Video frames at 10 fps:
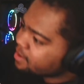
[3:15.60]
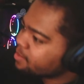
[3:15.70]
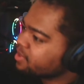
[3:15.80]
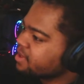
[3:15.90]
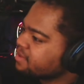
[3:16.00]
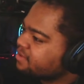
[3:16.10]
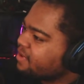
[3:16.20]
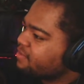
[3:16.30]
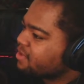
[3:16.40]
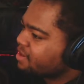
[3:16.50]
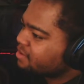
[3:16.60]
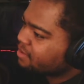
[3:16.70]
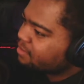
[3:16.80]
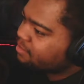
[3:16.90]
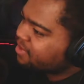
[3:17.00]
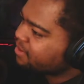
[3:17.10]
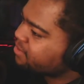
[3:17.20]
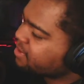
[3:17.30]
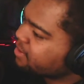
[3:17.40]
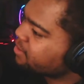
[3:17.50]
I'm looking to see if it's actually
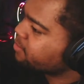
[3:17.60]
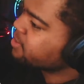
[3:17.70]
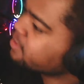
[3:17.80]
tilting a little